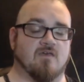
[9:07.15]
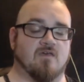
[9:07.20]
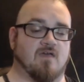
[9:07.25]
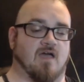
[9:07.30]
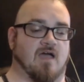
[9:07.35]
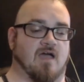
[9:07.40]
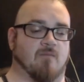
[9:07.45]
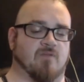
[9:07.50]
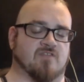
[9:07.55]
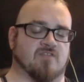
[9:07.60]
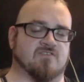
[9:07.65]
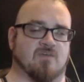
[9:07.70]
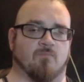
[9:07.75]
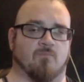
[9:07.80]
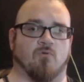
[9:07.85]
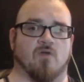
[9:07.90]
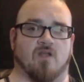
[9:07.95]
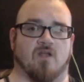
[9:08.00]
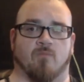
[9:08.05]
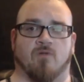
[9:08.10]
But at some
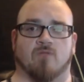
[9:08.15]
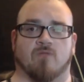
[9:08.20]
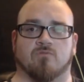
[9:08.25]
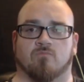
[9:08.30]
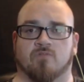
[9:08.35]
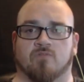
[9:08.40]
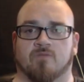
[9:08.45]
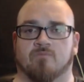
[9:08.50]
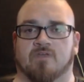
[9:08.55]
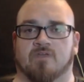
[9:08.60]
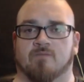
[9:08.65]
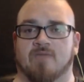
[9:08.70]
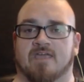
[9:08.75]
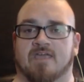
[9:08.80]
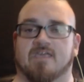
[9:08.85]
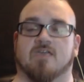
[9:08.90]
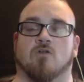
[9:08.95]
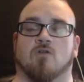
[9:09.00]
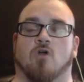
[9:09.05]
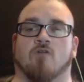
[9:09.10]
point I'll probably be
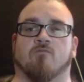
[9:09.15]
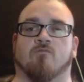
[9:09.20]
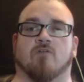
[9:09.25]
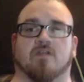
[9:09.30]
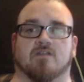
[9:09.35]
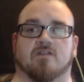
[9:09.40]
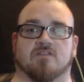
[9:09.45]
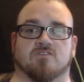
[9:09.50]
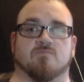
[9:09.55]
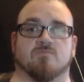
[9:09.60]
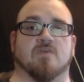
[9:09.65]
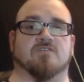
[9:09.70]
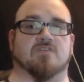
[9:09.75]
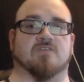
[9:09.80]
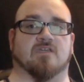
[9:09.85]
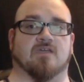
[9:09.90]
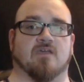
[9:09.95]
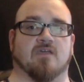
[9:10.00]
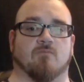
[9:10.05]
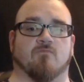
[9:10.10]
making an offering and dismissing
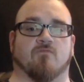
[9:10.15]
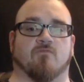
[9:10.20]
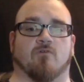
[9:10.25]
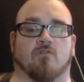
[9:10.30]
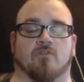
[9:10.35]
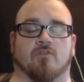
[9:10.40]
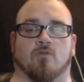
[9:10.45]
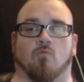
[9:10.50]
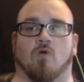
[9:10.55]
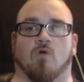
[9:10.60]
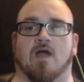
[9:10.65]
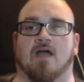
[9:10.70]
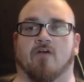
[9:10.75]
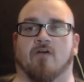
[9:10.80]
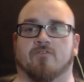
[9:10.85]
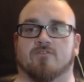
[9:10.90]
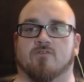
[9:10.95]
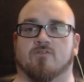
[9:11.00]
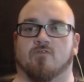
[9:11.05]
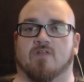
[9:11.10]
him for a little while
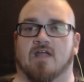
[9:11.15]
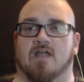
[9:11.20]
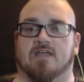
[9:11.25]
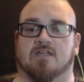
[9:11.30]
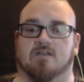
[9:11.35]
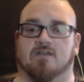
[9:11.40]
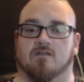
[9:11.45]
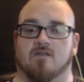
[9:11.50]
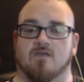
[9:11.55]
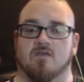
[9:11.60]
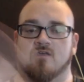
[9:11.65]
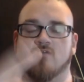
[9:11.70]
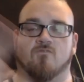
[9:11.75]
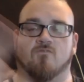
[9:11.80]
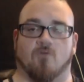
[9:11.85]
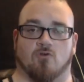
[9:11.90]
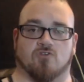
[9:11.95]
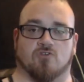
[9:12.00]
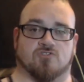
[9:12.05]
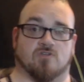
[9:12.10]
so that I can
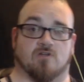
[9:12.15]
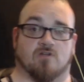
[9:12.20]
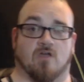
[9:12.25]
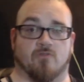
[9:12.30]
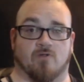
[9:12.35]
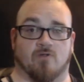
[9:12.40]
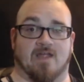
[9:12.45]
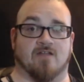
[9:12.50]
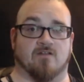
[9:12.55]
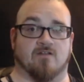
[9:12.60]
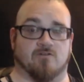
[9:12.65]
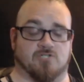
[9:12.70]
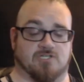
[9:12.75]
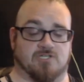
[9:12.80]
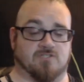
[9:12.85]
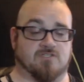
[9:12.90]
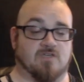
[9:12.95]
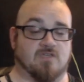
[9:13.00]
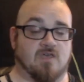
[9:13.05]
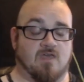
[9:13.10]
focus on other
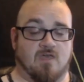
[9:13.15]
energies.